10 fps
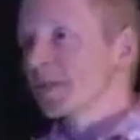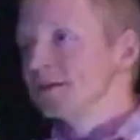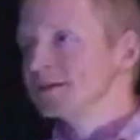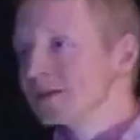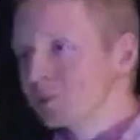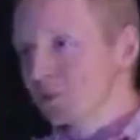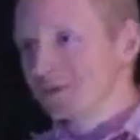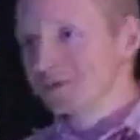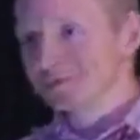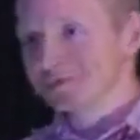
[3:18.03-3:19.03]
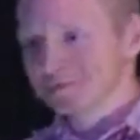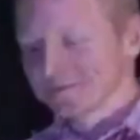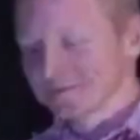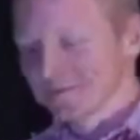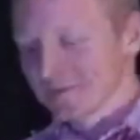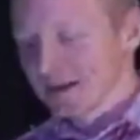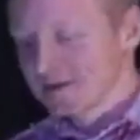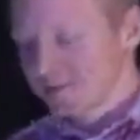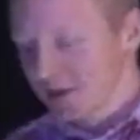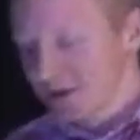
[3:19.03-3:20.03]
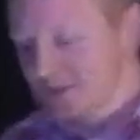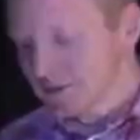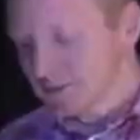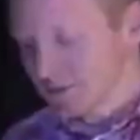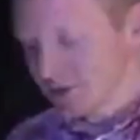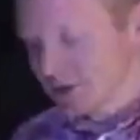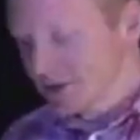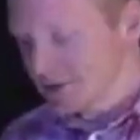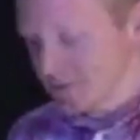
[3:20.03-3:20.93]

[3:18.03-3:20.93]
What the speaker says: simple. It's a very simple teaching.